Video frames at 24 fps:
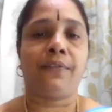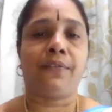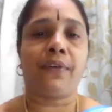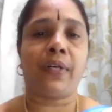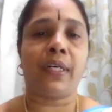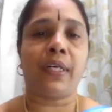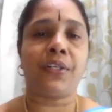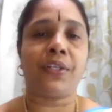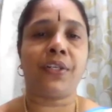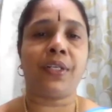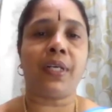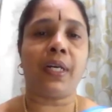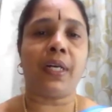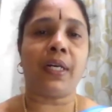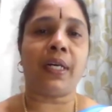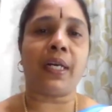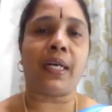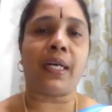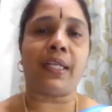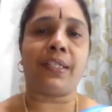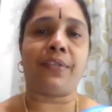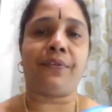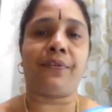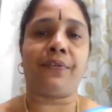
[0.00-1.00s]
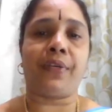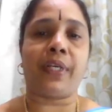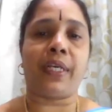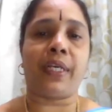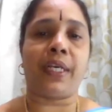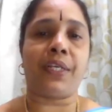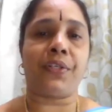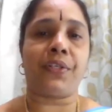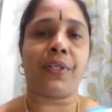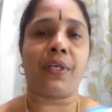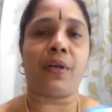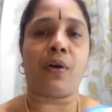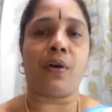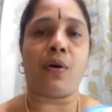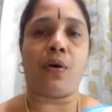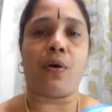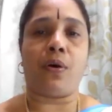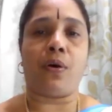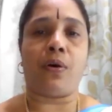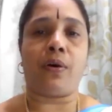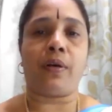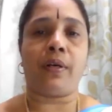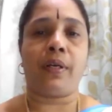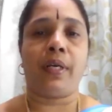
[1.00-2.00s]
The functional classification
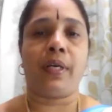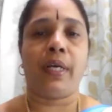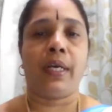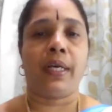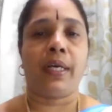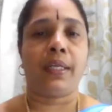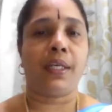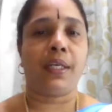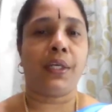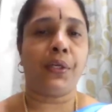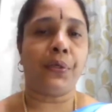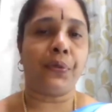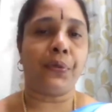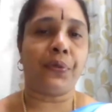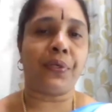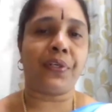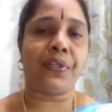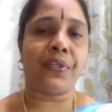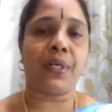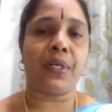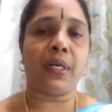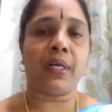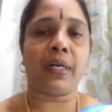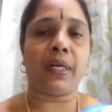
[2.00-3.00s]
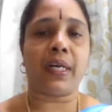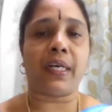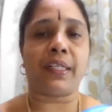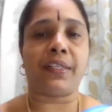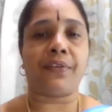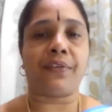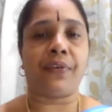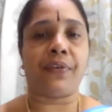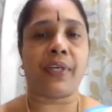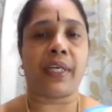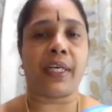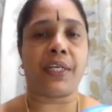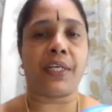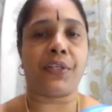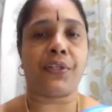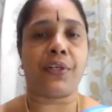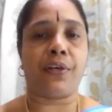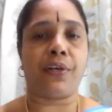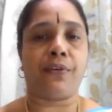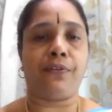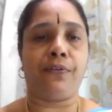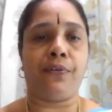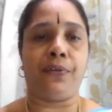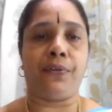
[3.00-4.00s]
or the nutritional
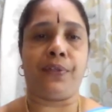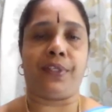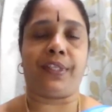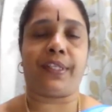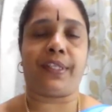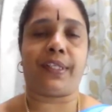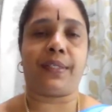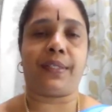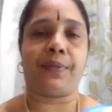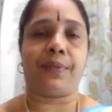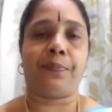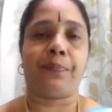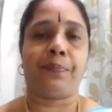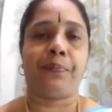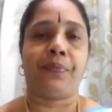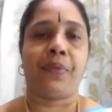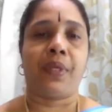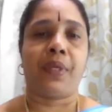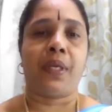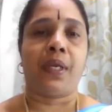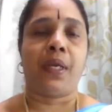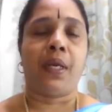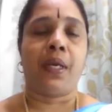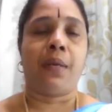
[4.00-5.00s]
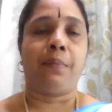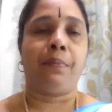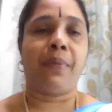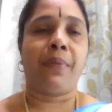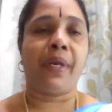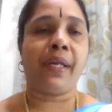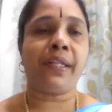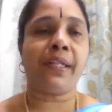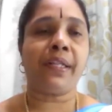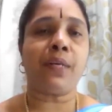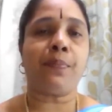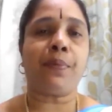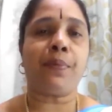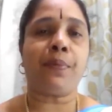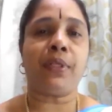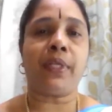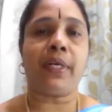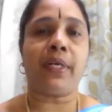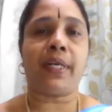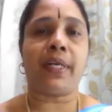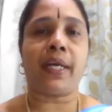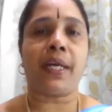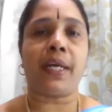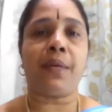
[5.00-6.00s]
classification of foods. Based upon
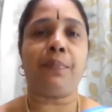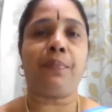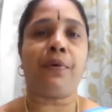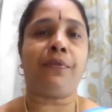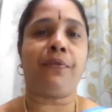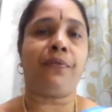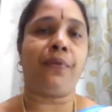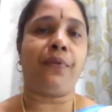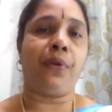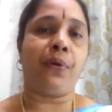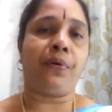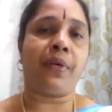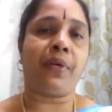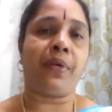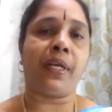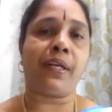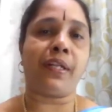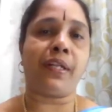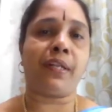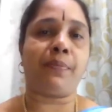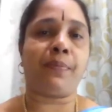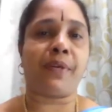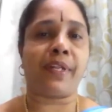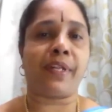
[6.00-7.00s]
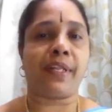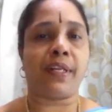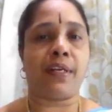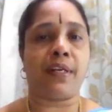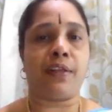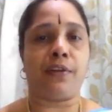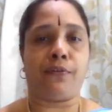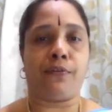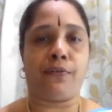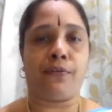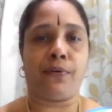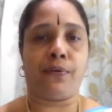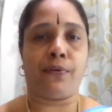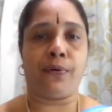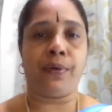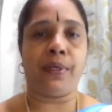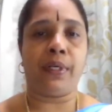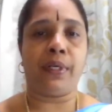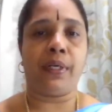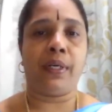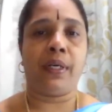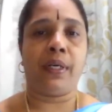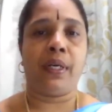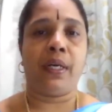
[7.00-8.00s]
the type of nutrients present in the food,
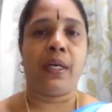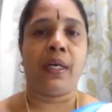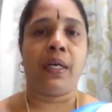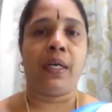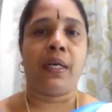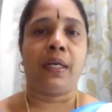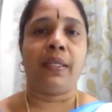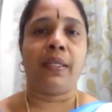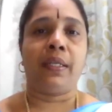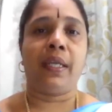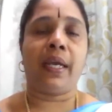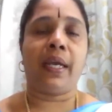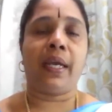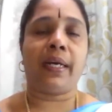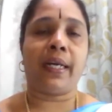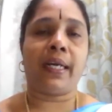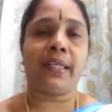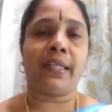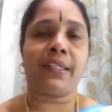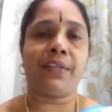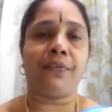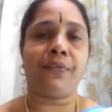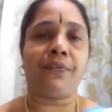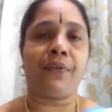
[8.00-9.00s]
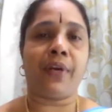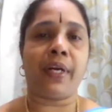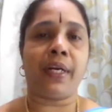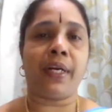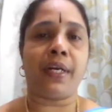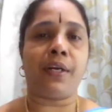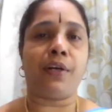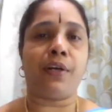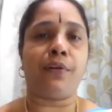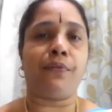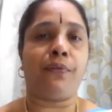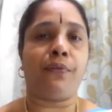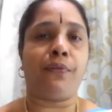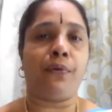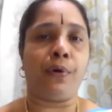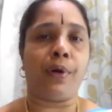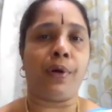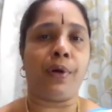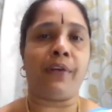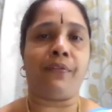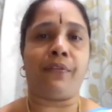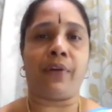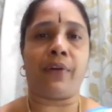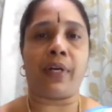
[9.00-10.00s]
they are classified into
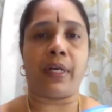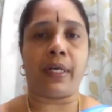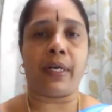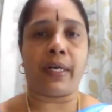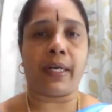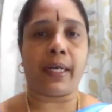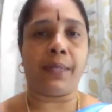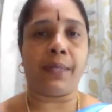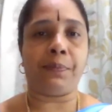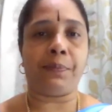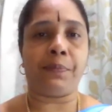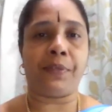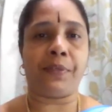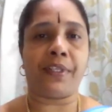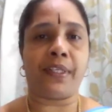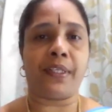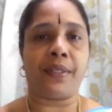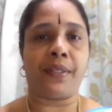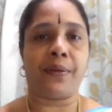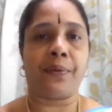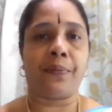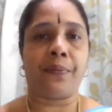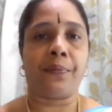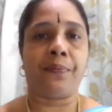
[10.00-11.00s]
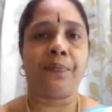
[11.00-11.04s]
four different types.